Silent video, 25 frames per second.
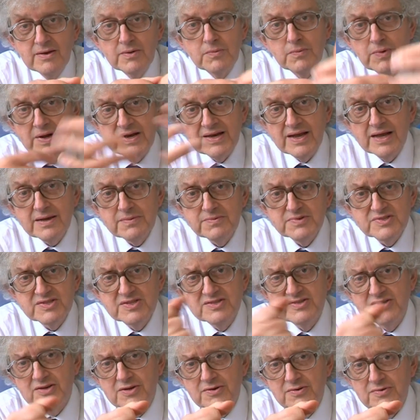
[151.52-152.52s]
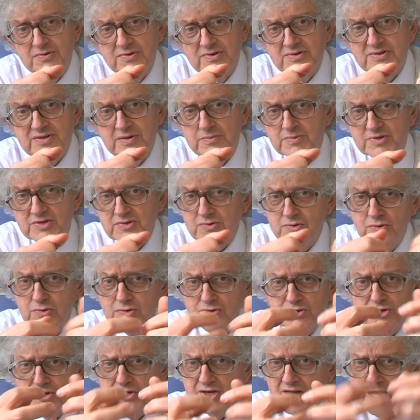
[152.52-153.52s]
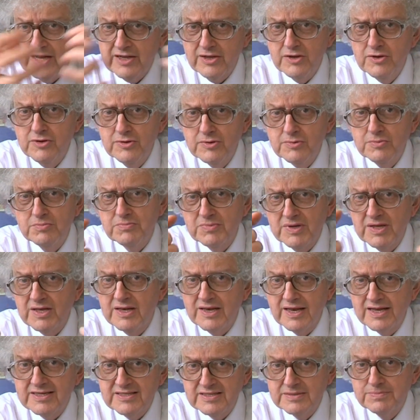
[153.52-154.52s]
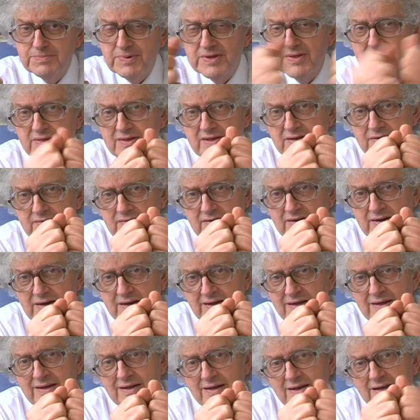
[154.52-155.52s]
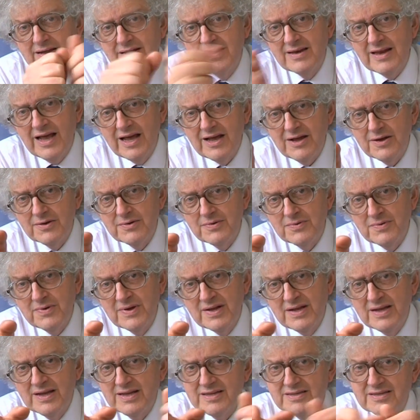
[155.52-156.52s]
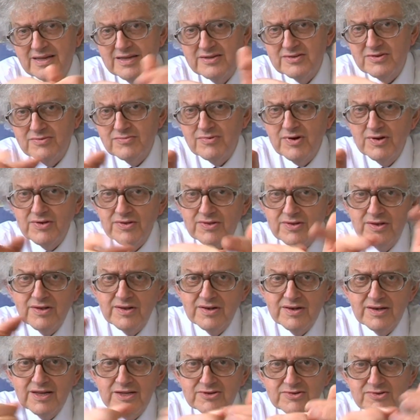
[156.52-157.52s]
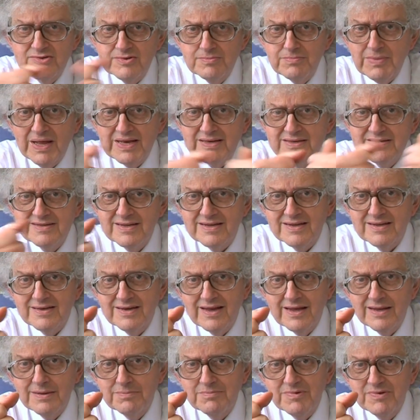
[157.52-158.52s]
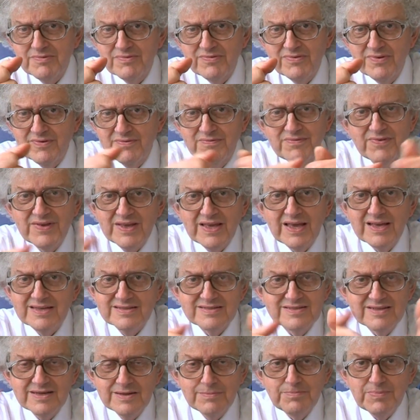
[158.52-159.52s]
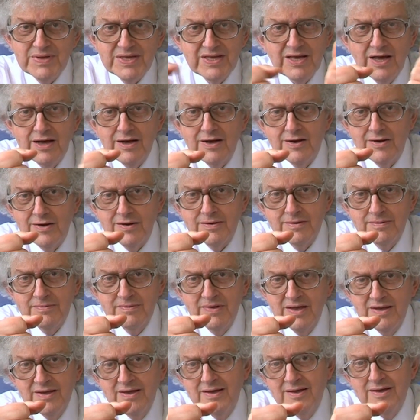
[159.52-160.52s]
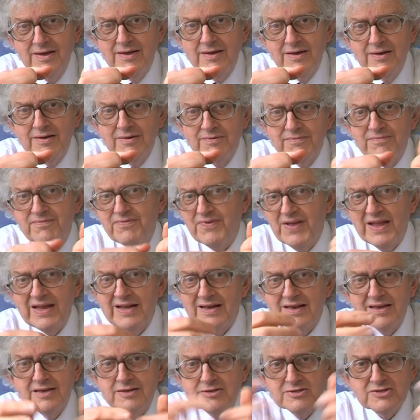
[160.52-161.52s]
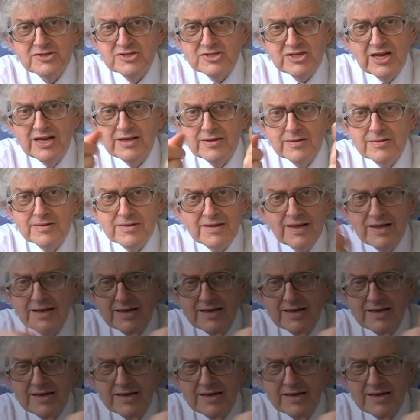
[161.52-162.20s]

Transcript: When I was a student, it was called the Nyholm Gillespie theory. Now it has a rather less romantic name of VSEPR, valence shell